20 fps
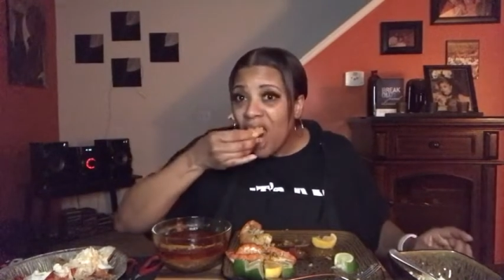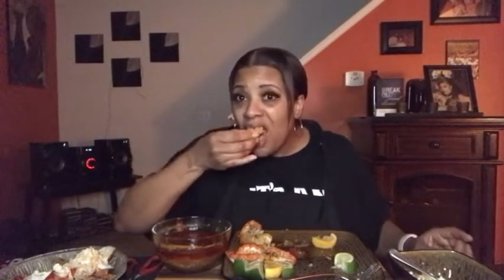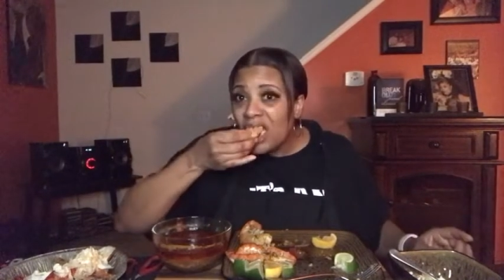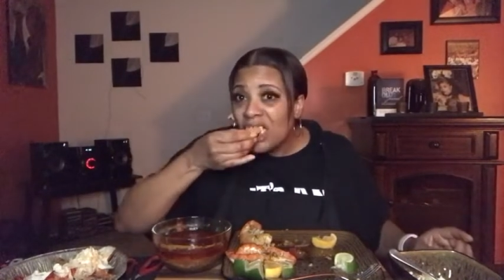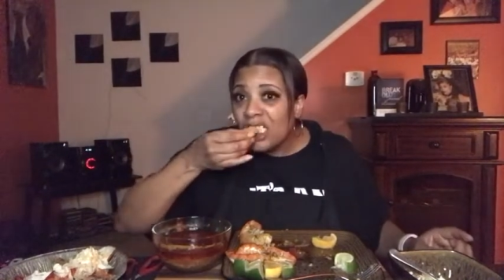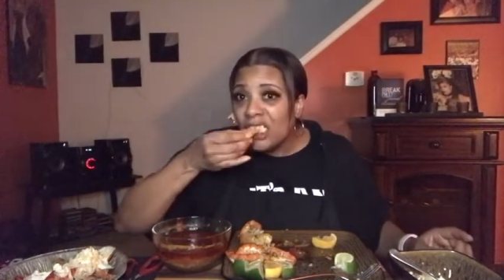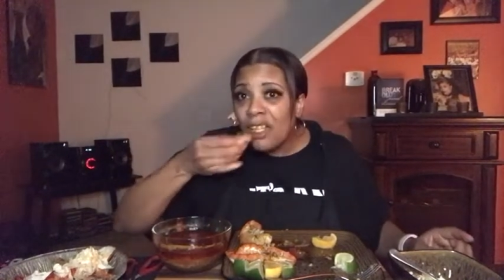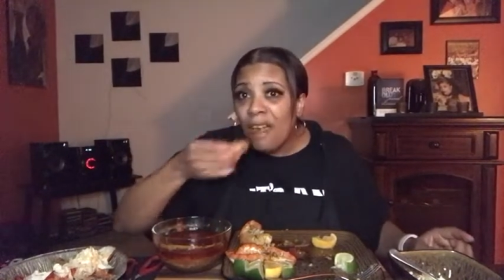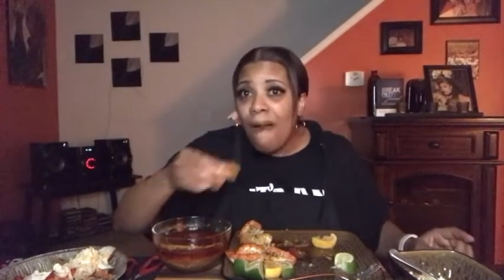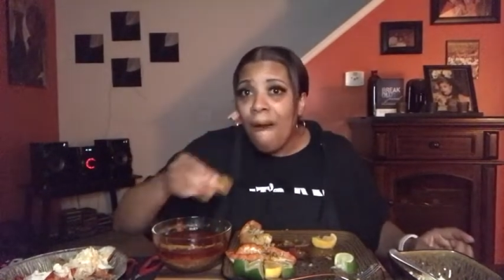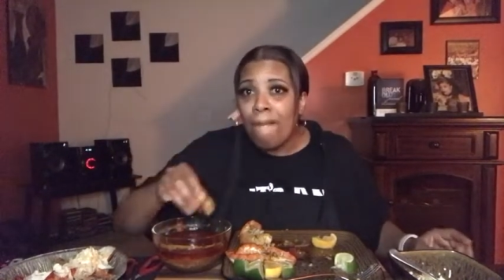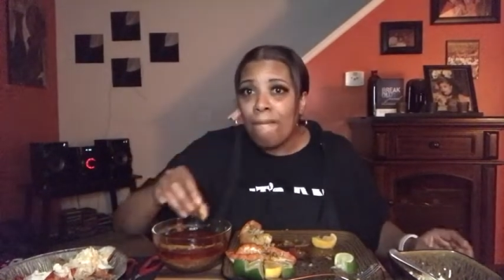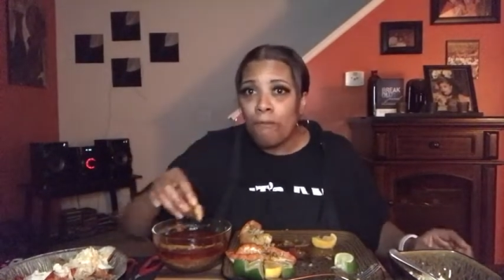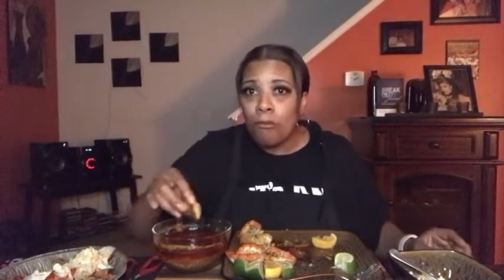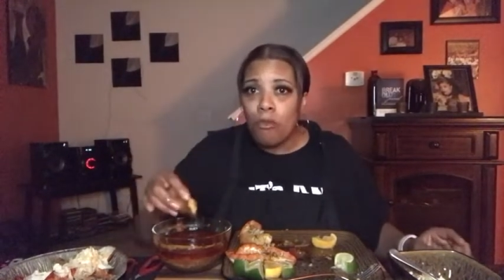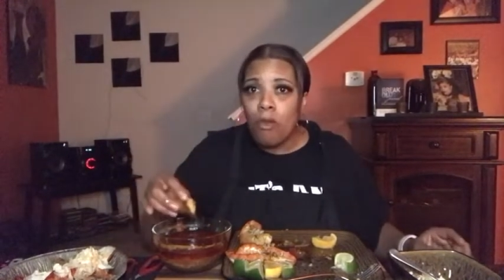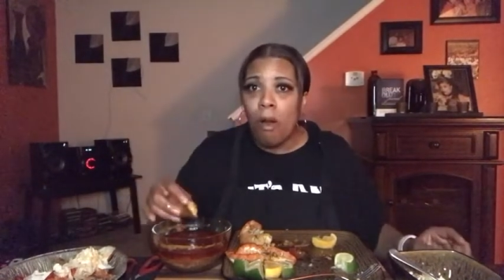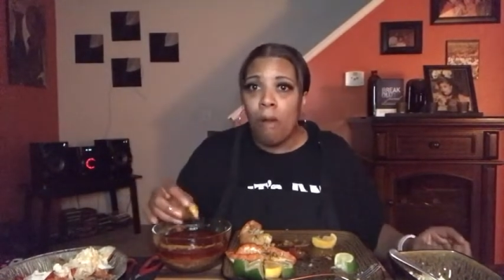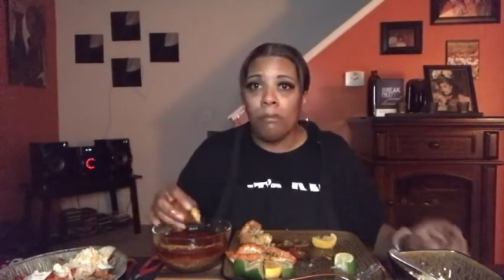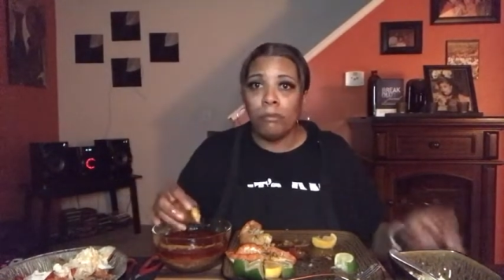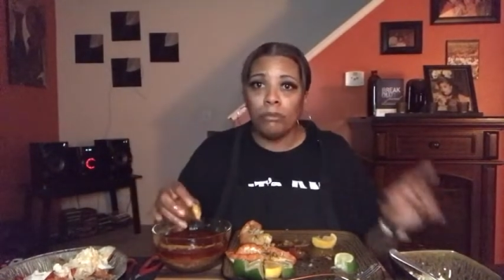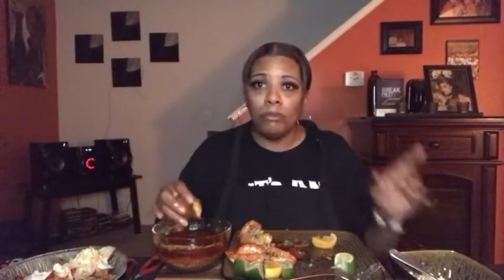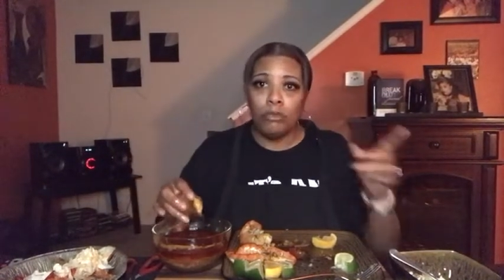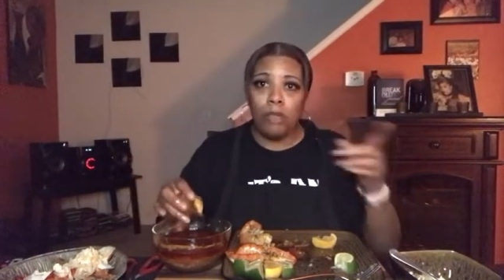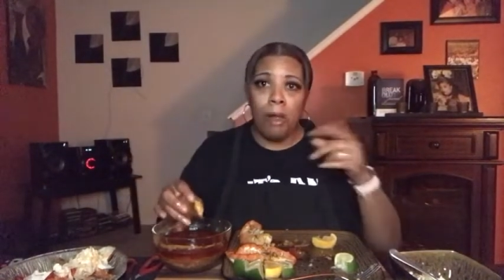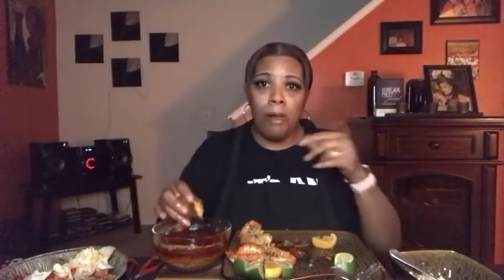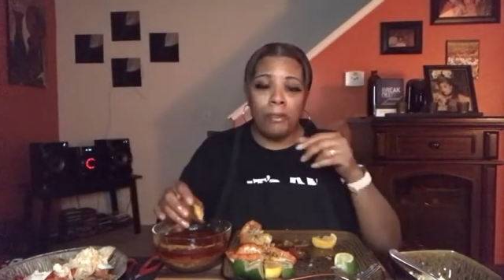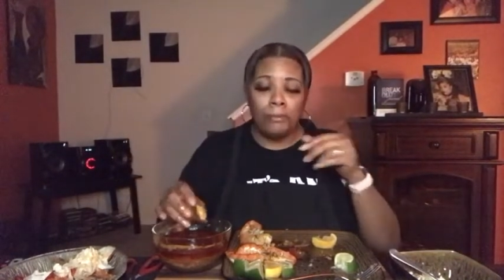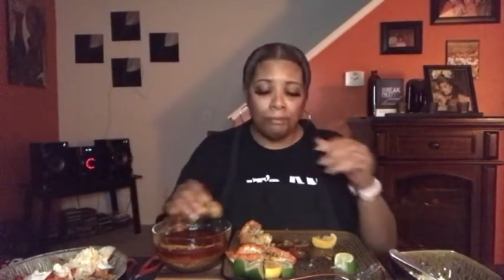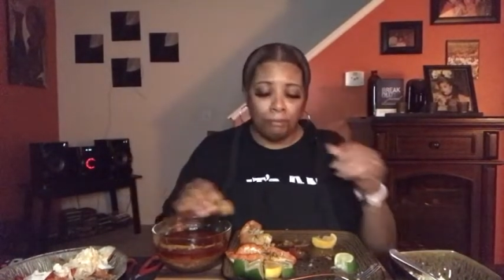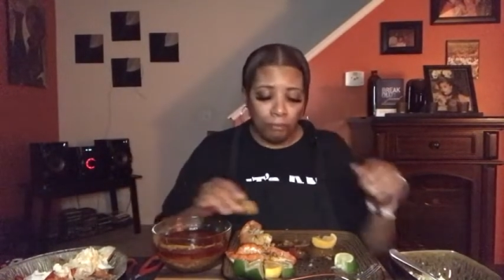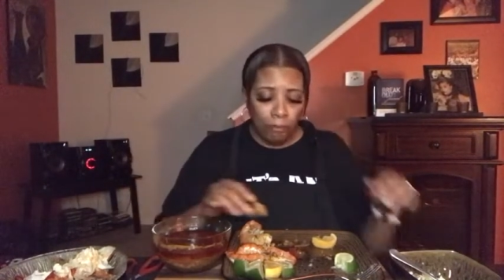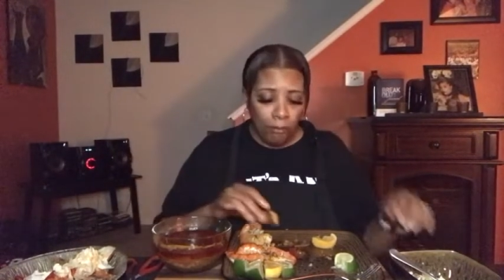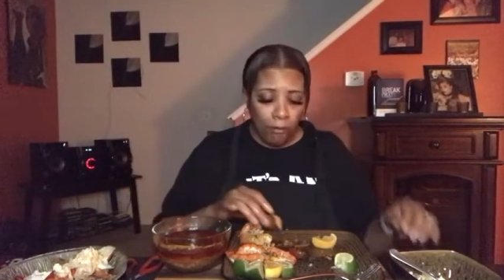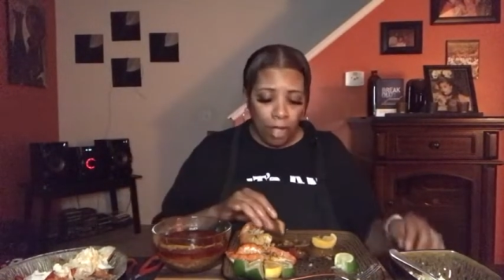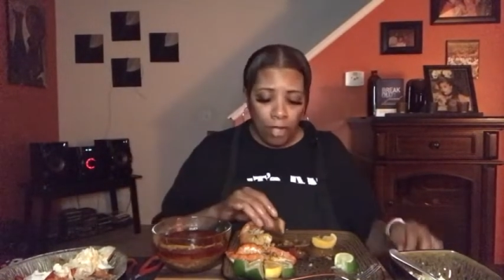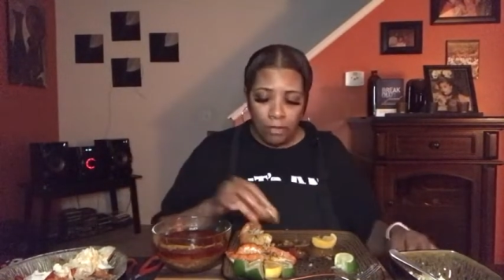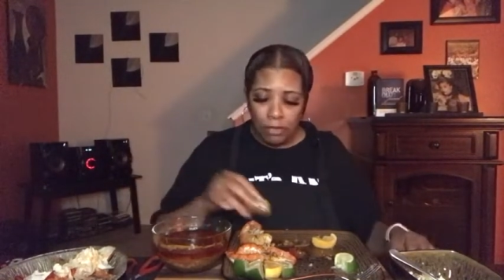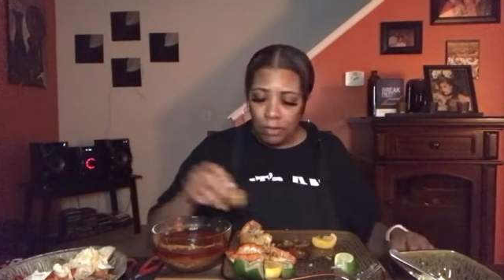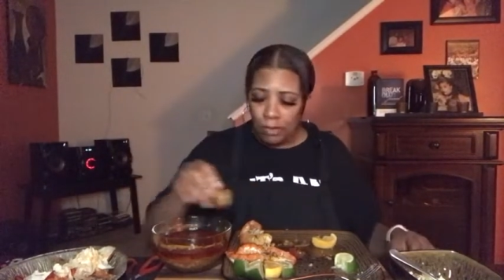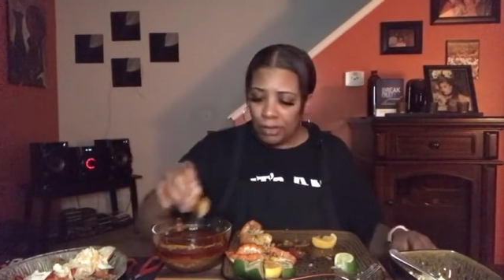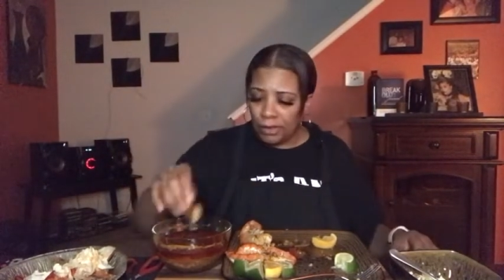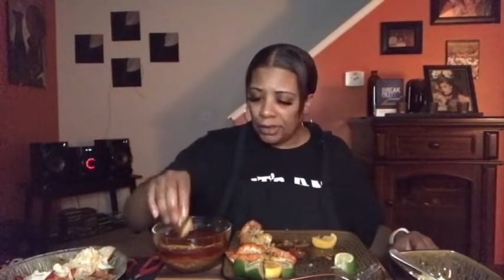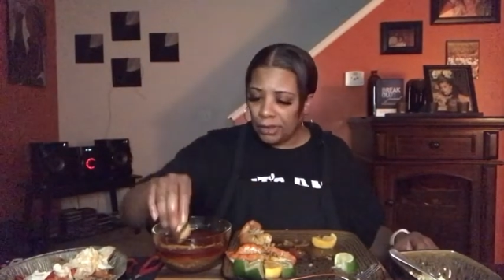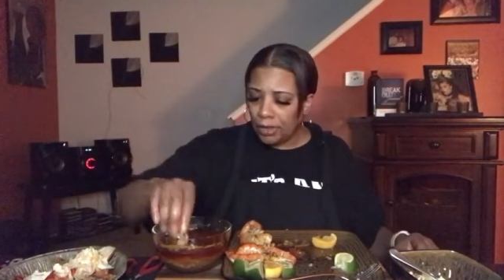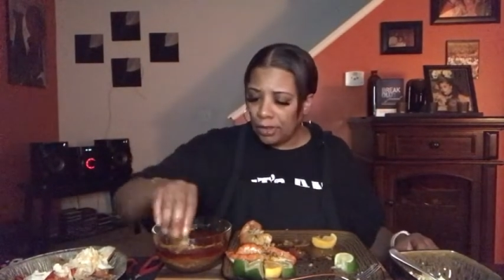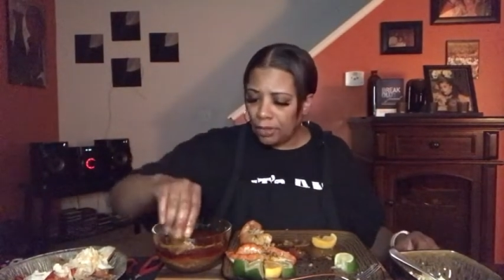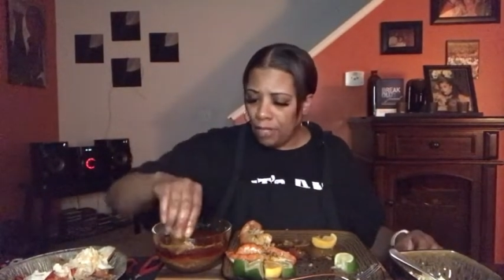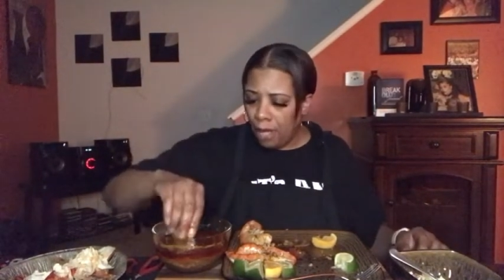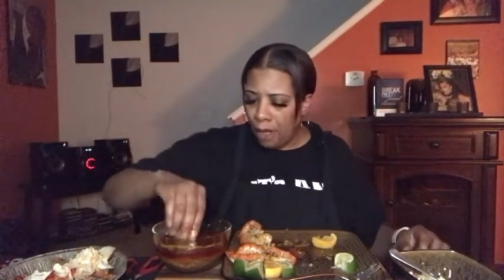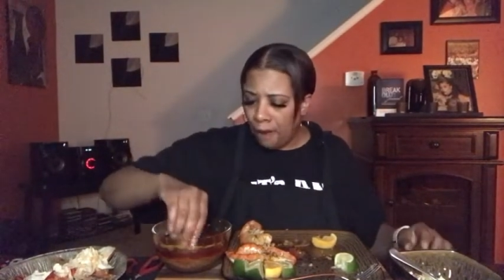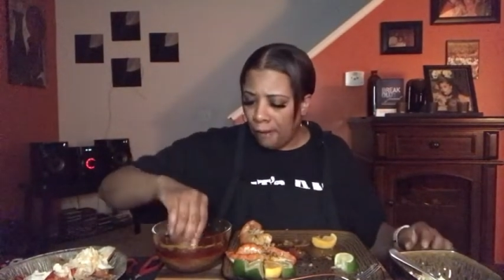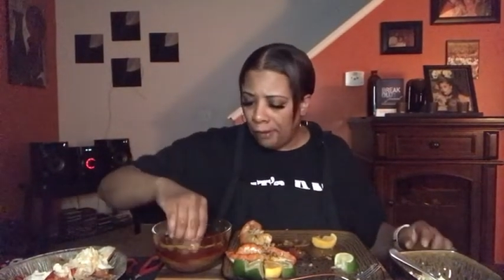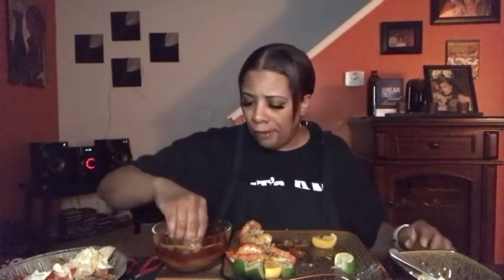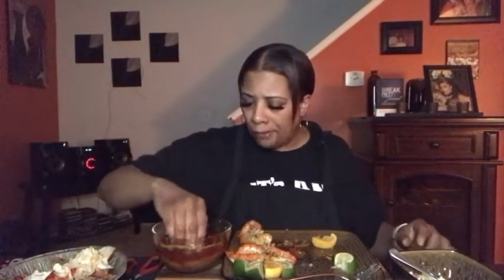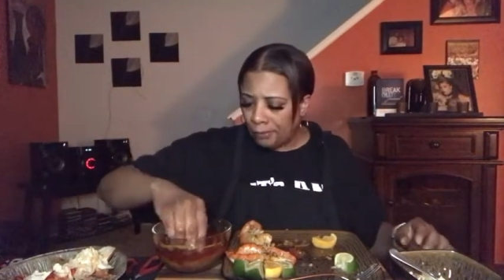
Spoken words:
Yeah. So listen here, y'all.